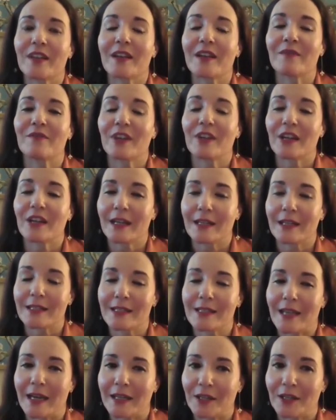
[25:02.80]
that I'm very
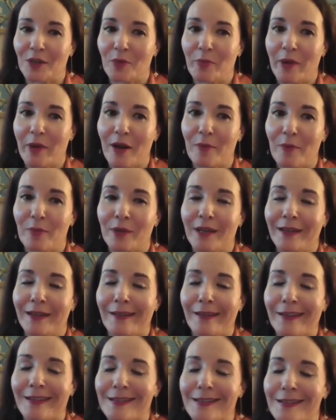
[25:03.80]
excited about, but I
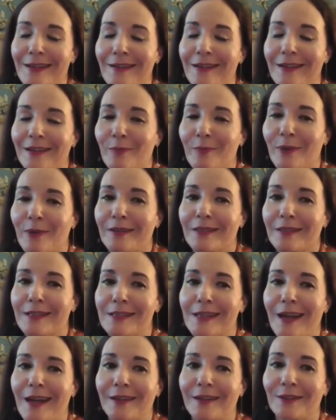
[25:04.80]
can't talk about the
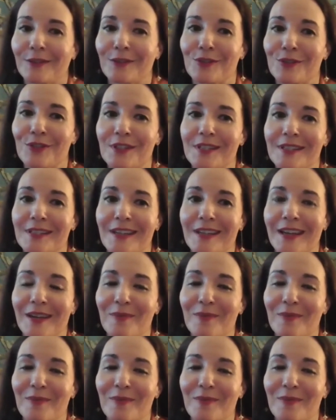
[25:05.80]
title just yet. But